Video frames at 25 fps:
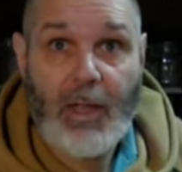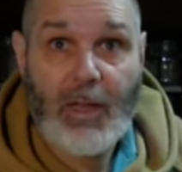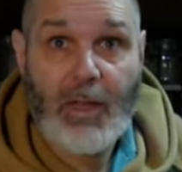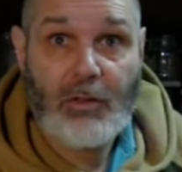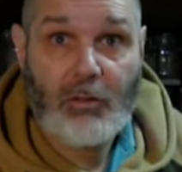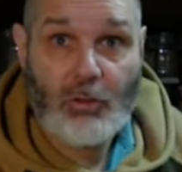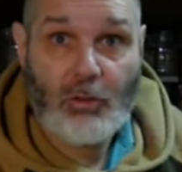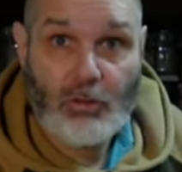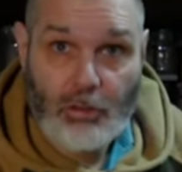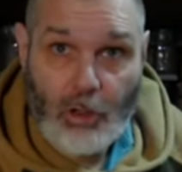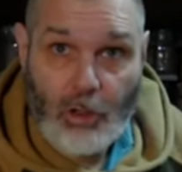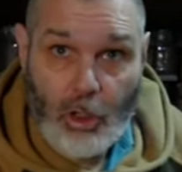
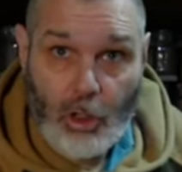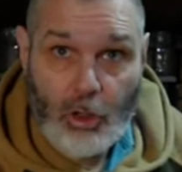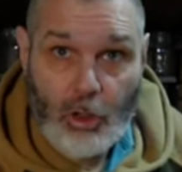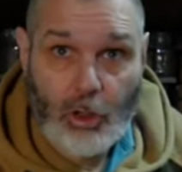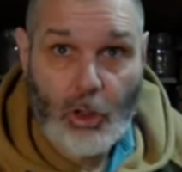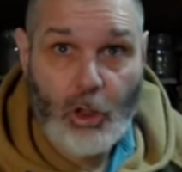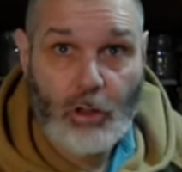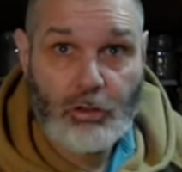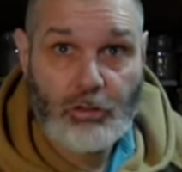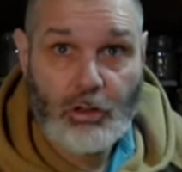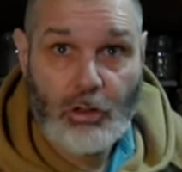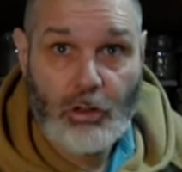It does a
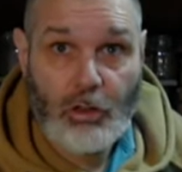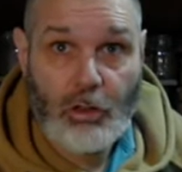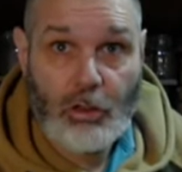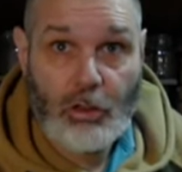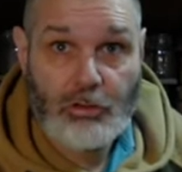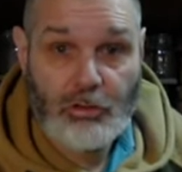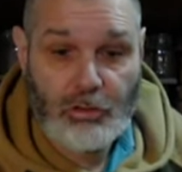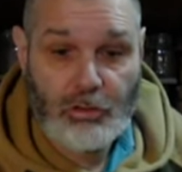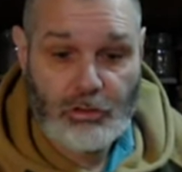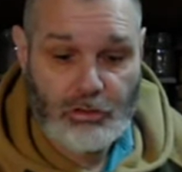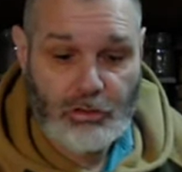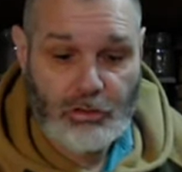lot, a
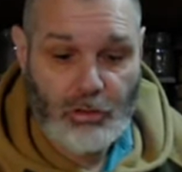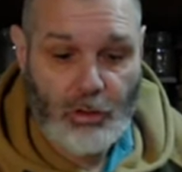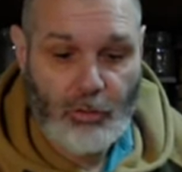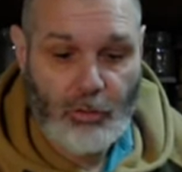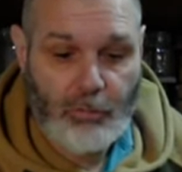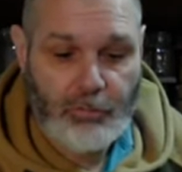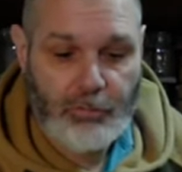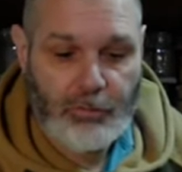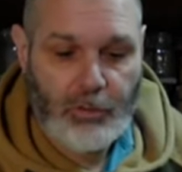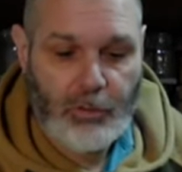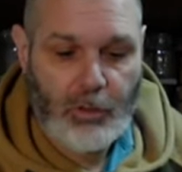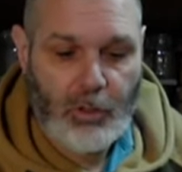lot of
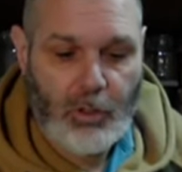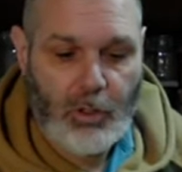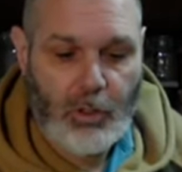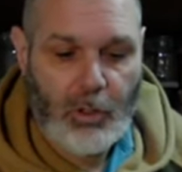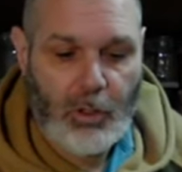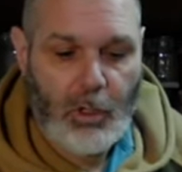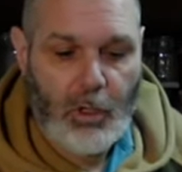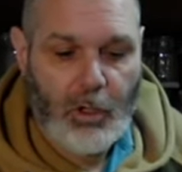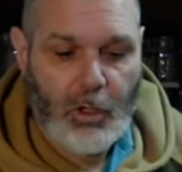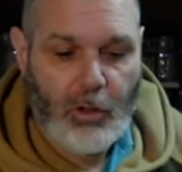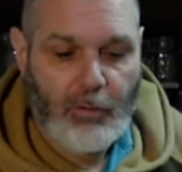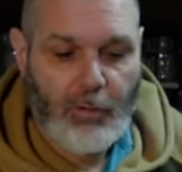stuff,
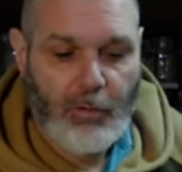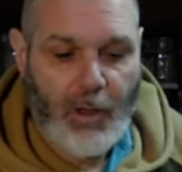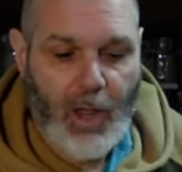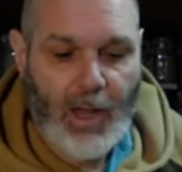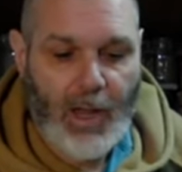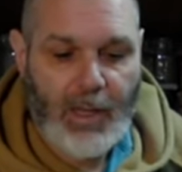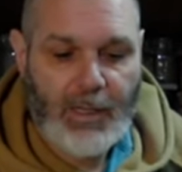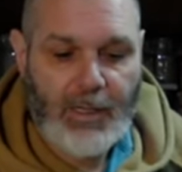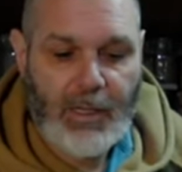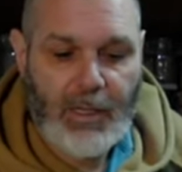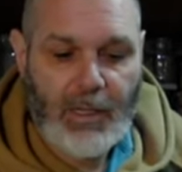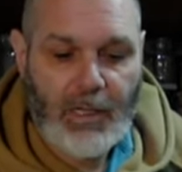
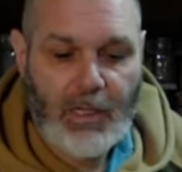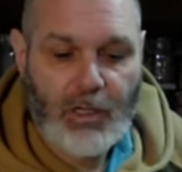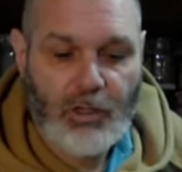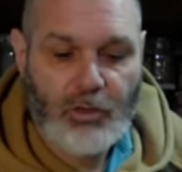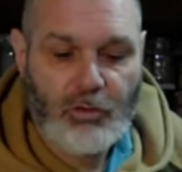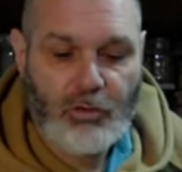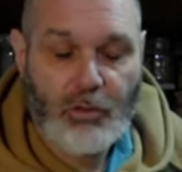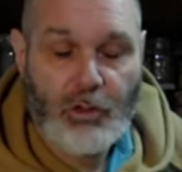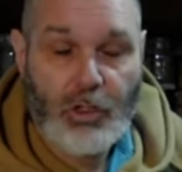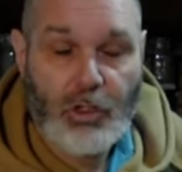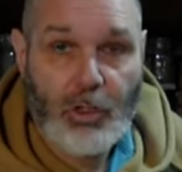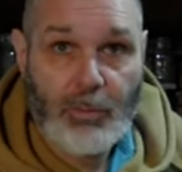right? Now it
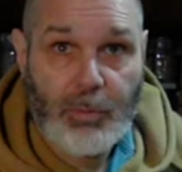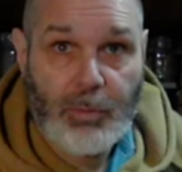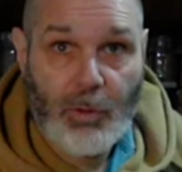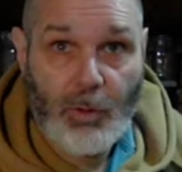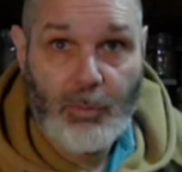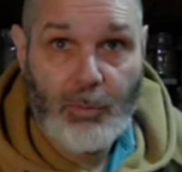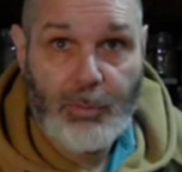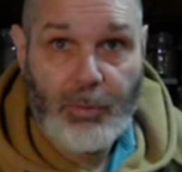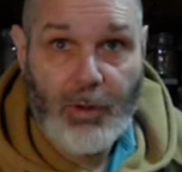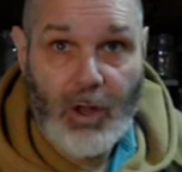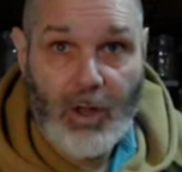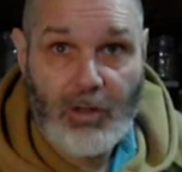can do your
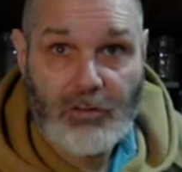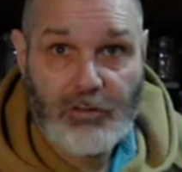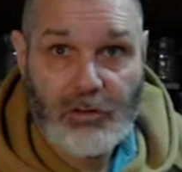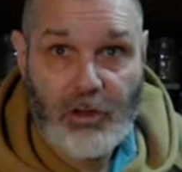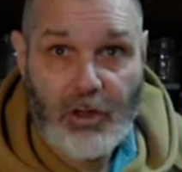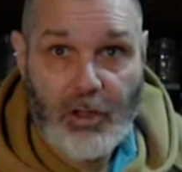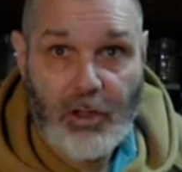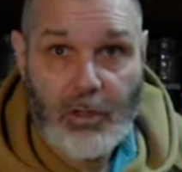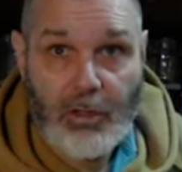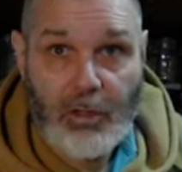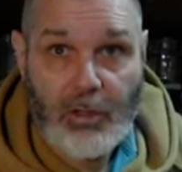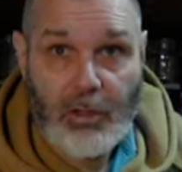blood
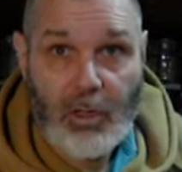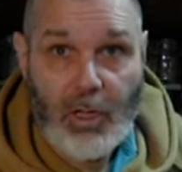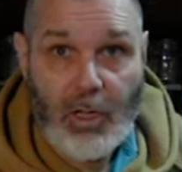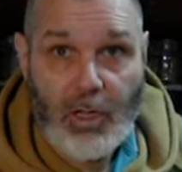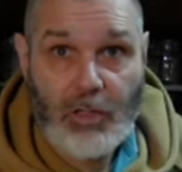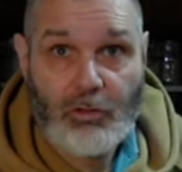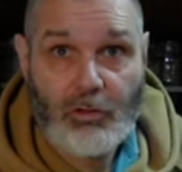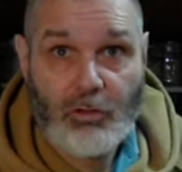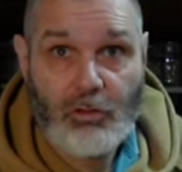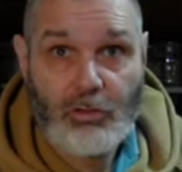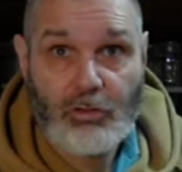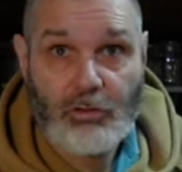pressure,
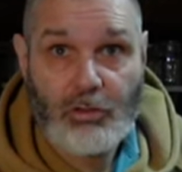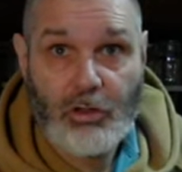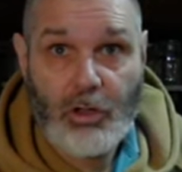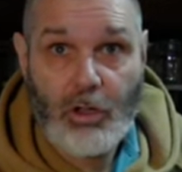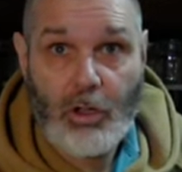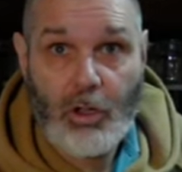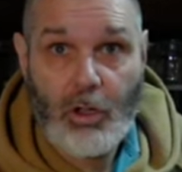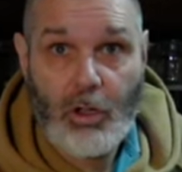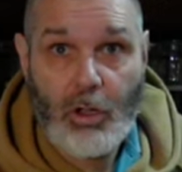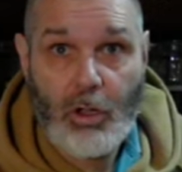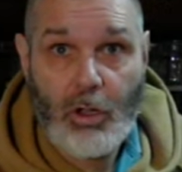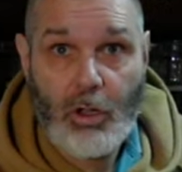it does
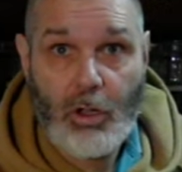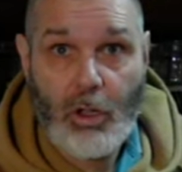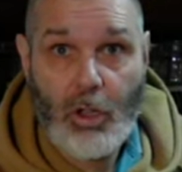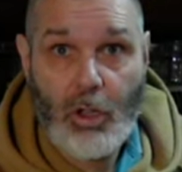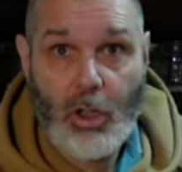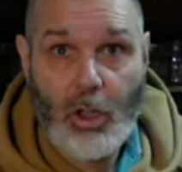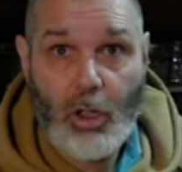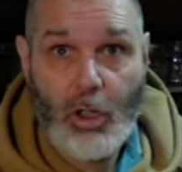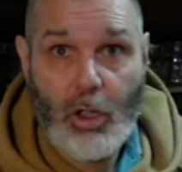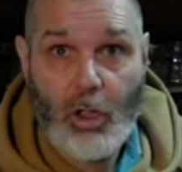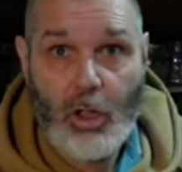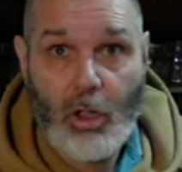your
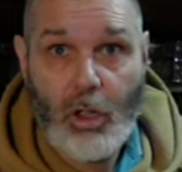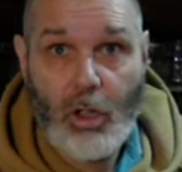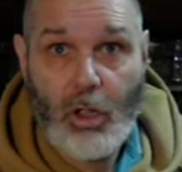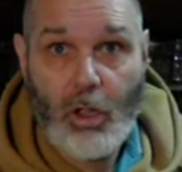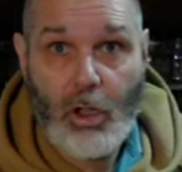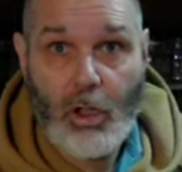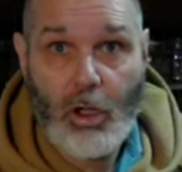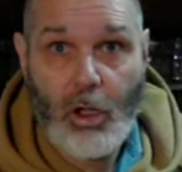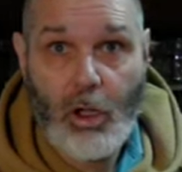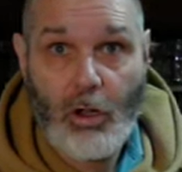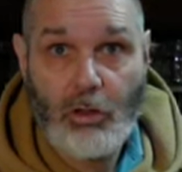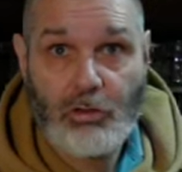
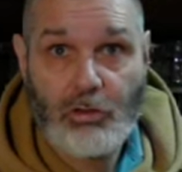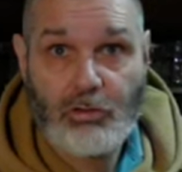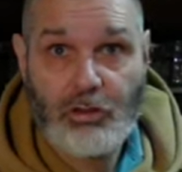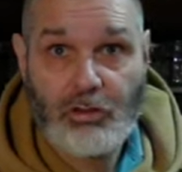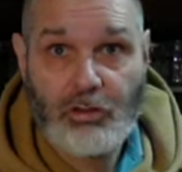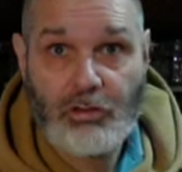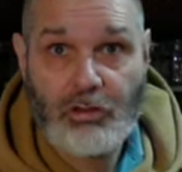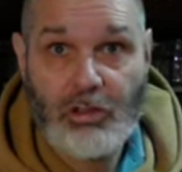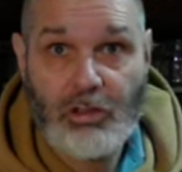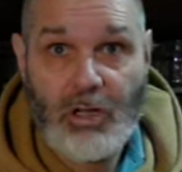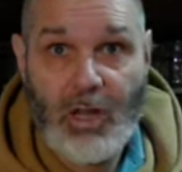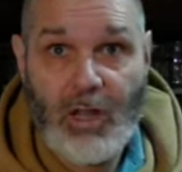uh,
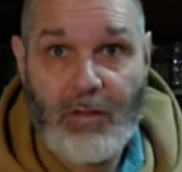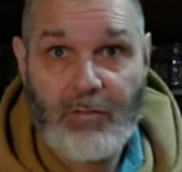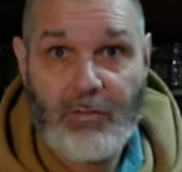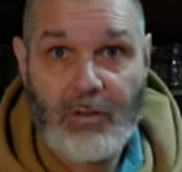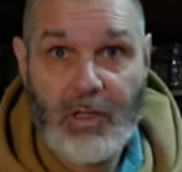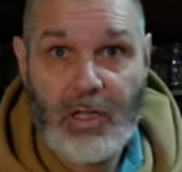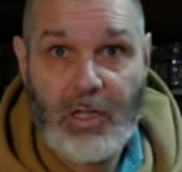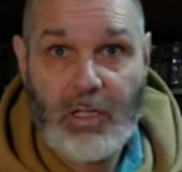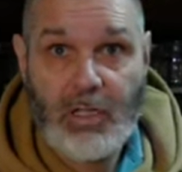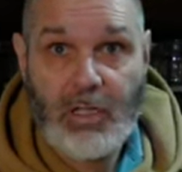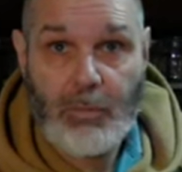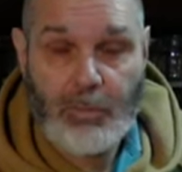oxygen
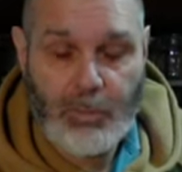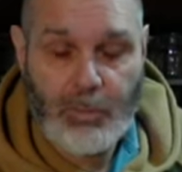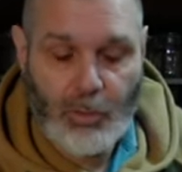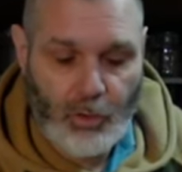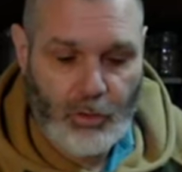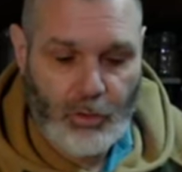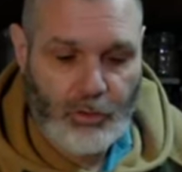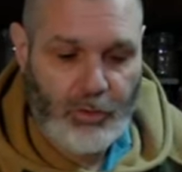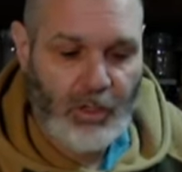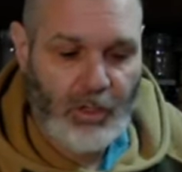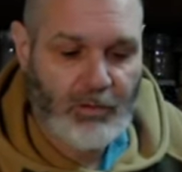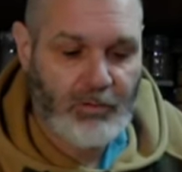level in your
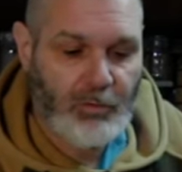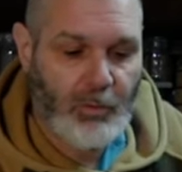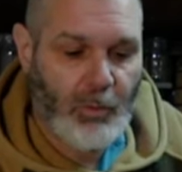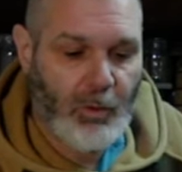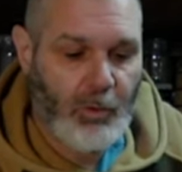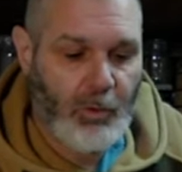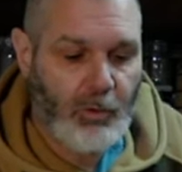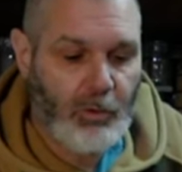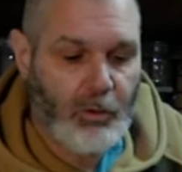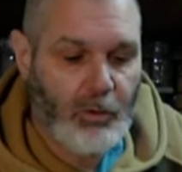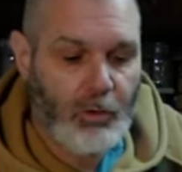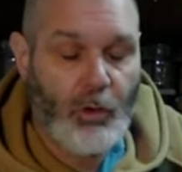blood. I tell you what,
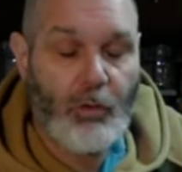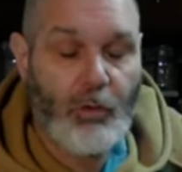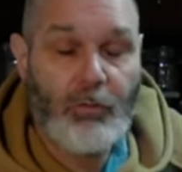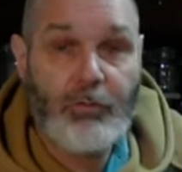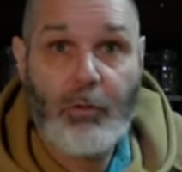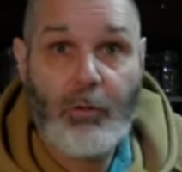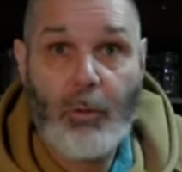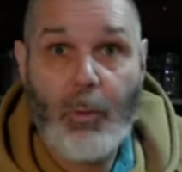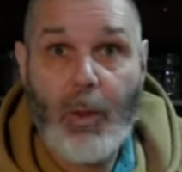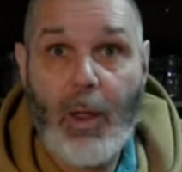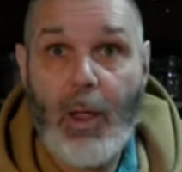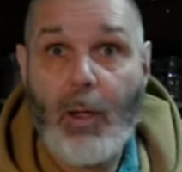I'm going to go
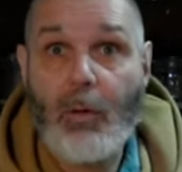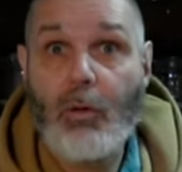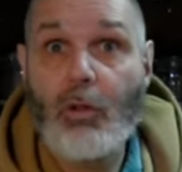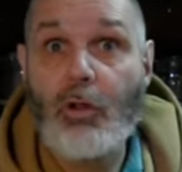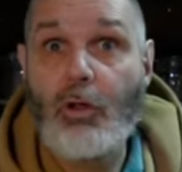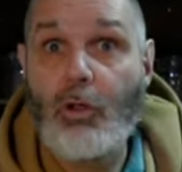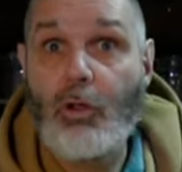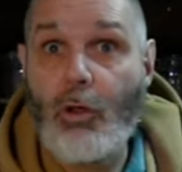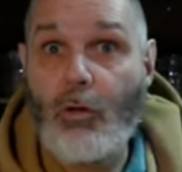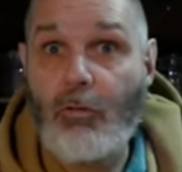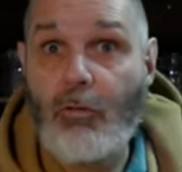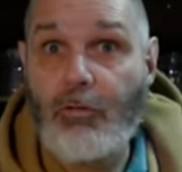through it. I'm
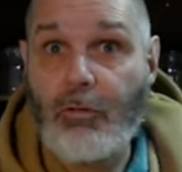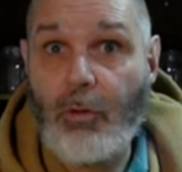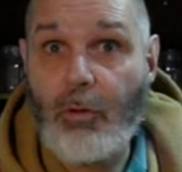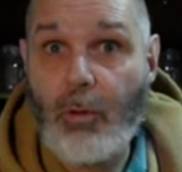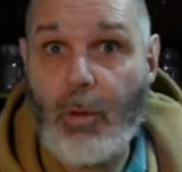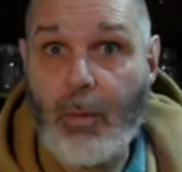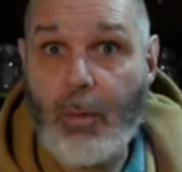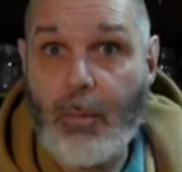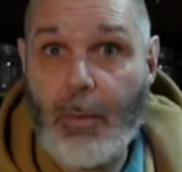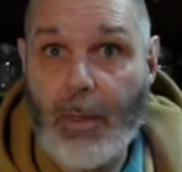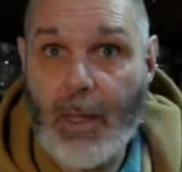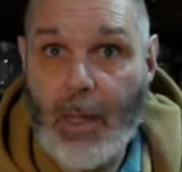going to go through
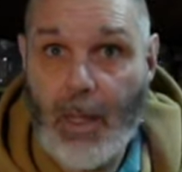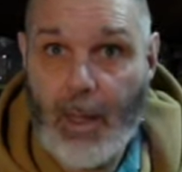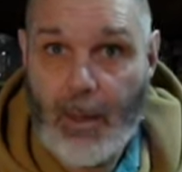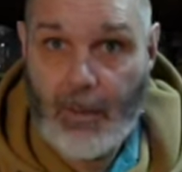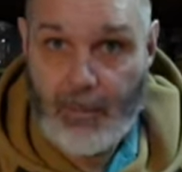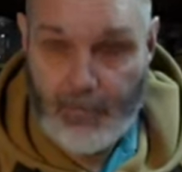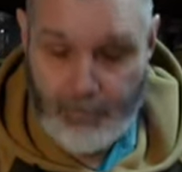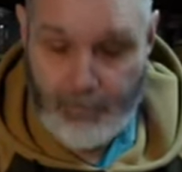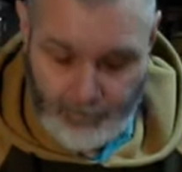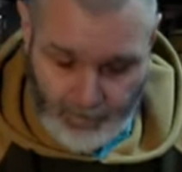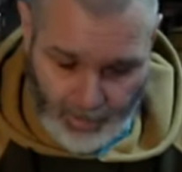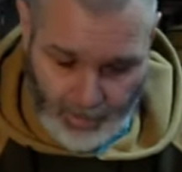it with you,
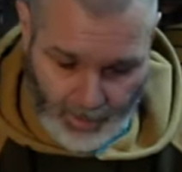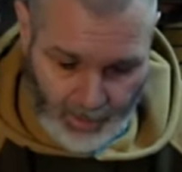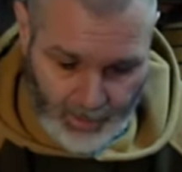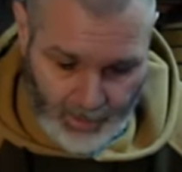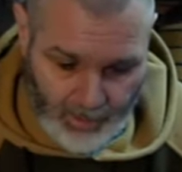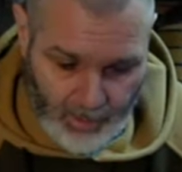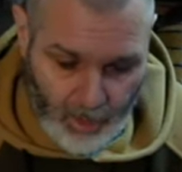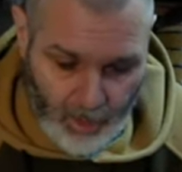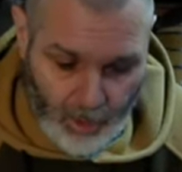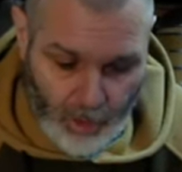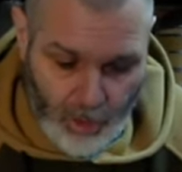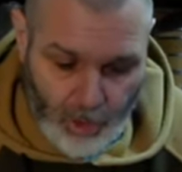right?